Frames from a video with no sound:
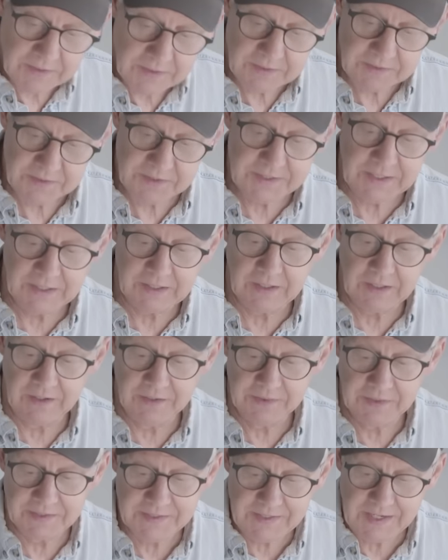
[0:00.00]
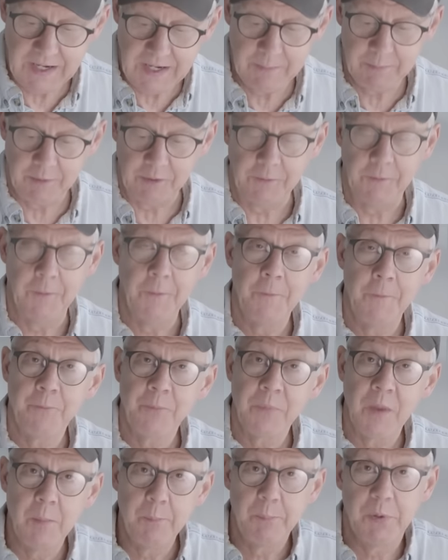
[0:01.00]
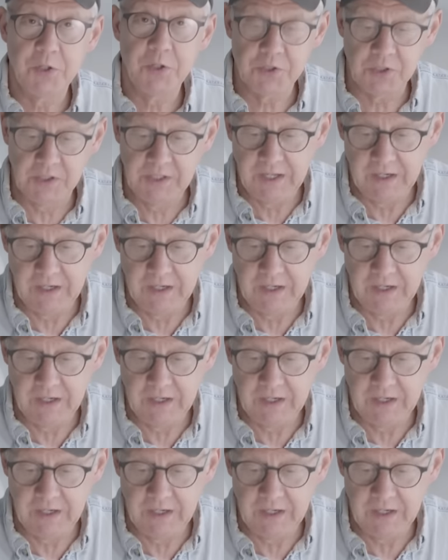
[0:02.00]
stick it on the table. Personally,